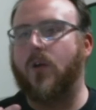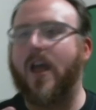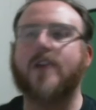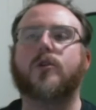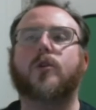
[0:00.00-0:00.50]

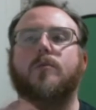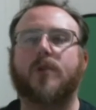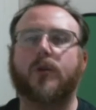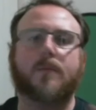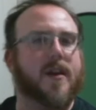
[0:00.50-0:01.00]
how you could
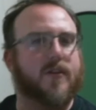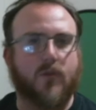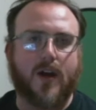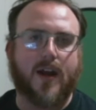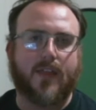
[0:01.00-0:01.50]
build a
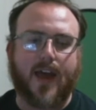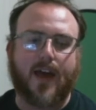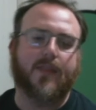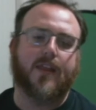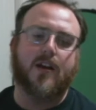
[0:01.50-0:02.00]
metaphor out of that,
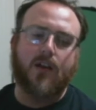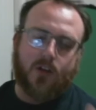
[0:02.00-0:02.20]
and then